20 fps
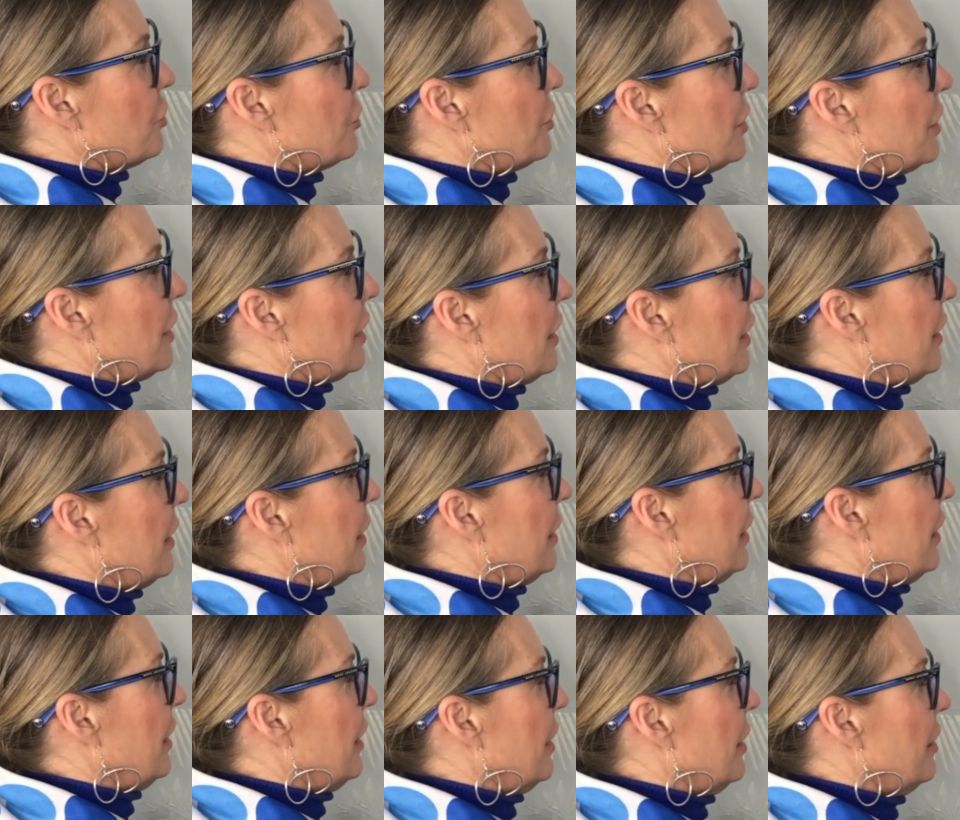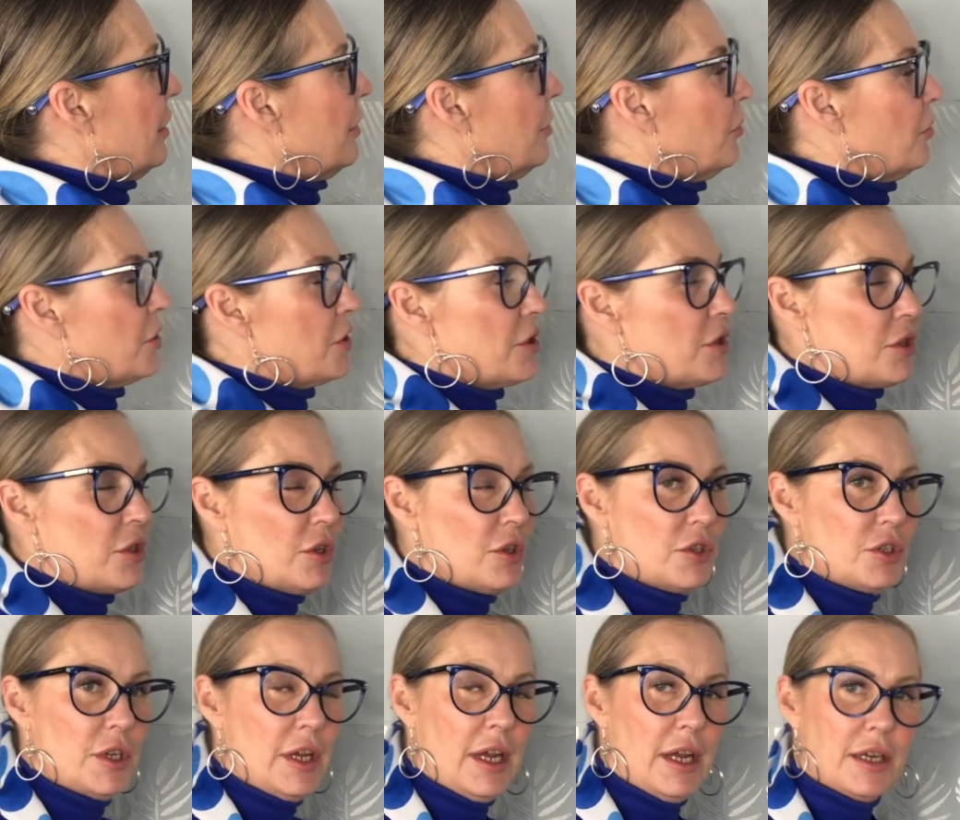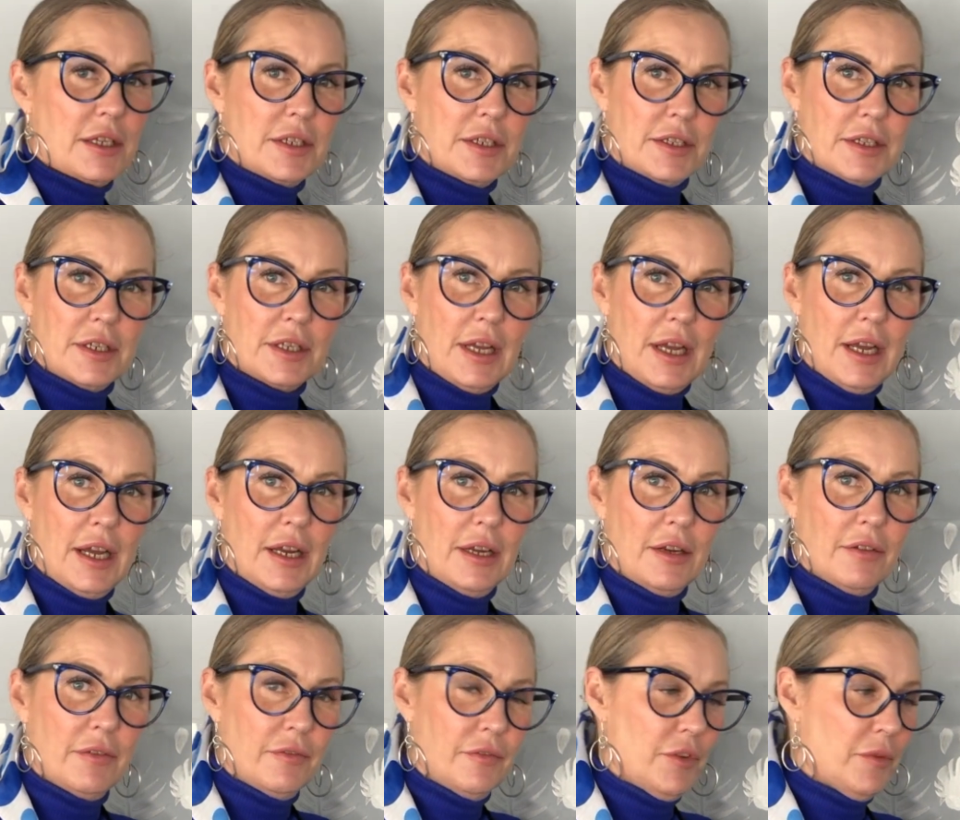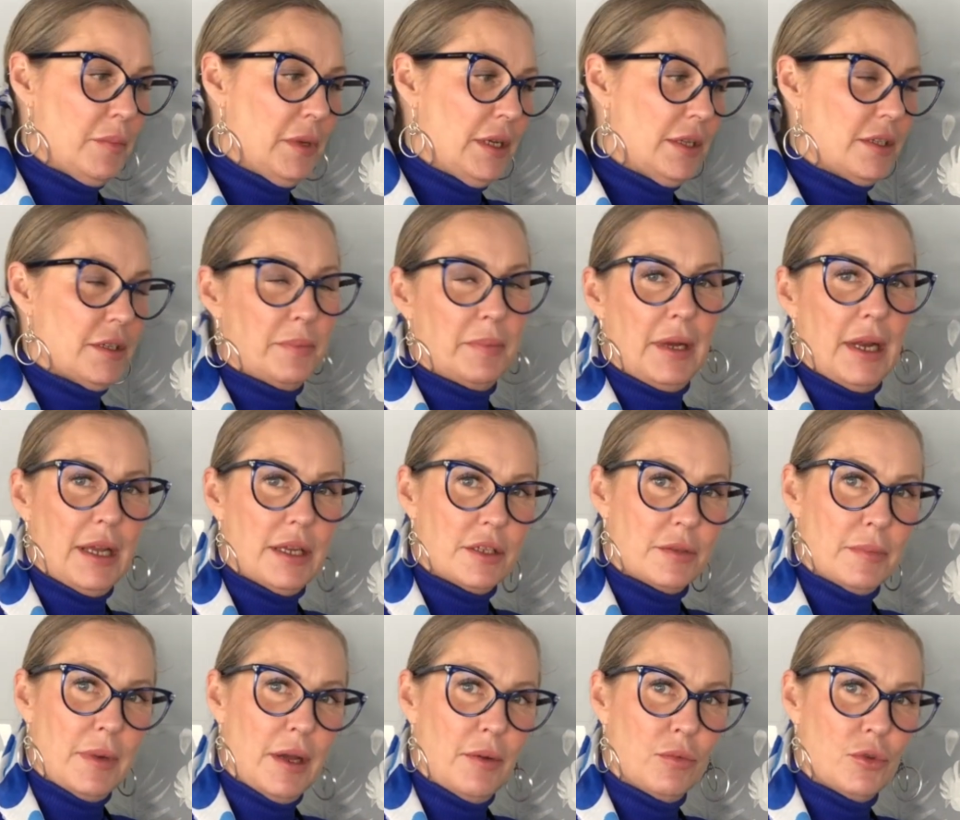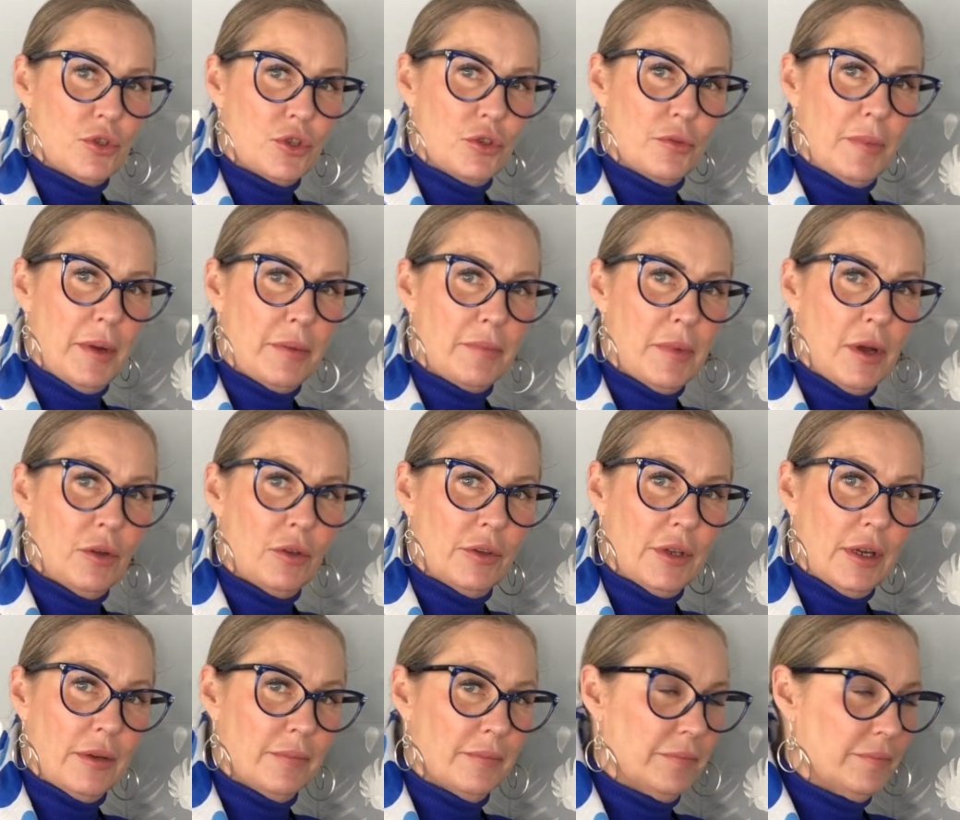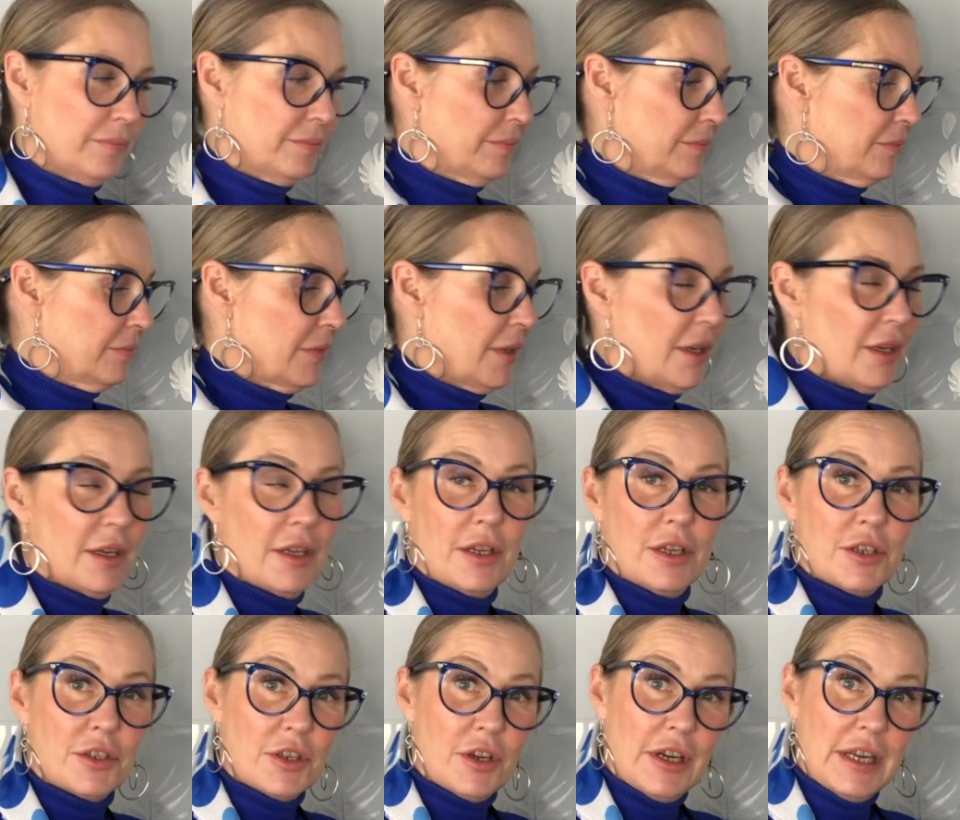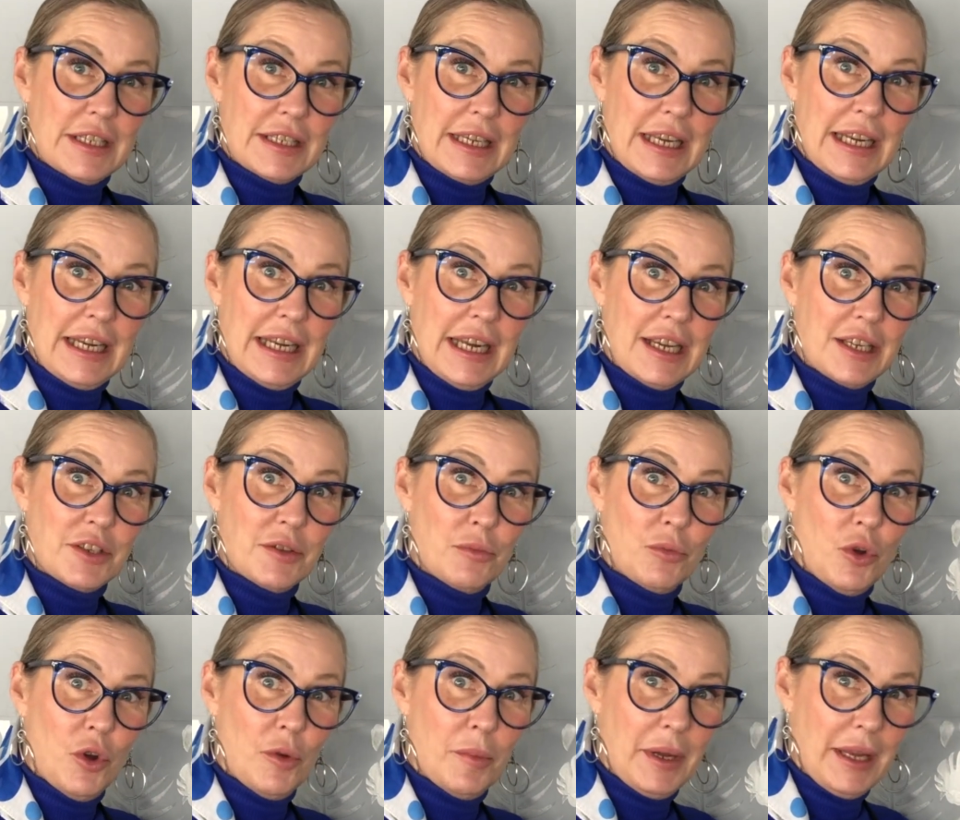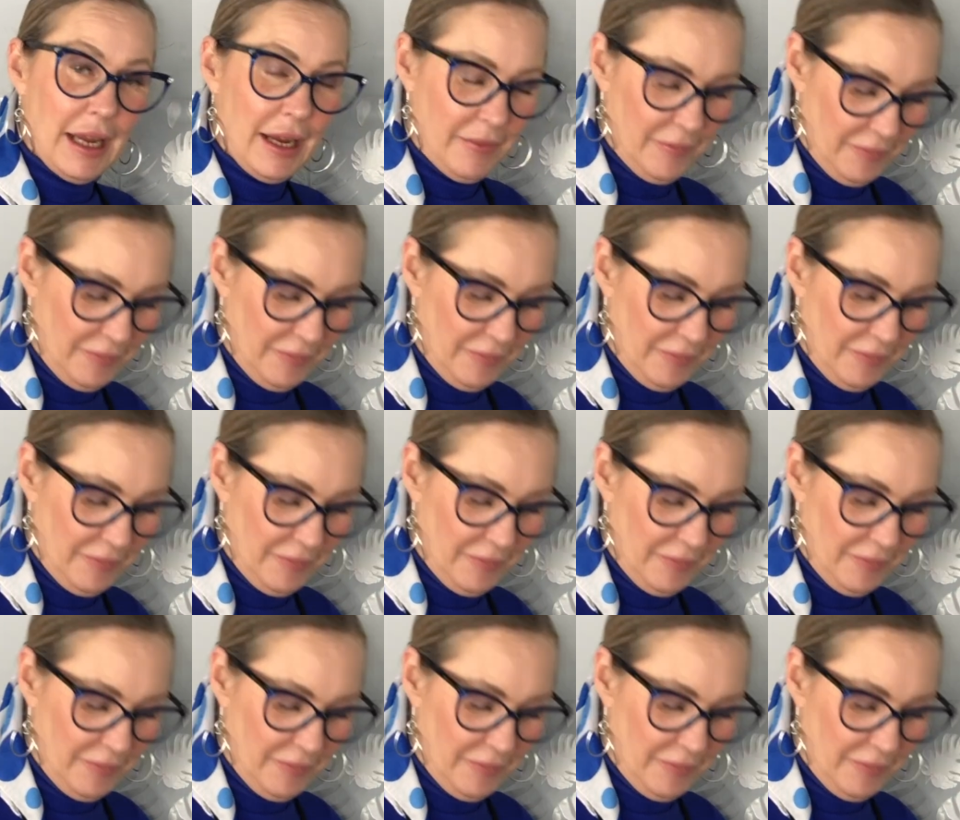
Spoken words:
a line here, which is going to act as a guide for me to place my WoodUbend moulding. So let's get it nice and warm again.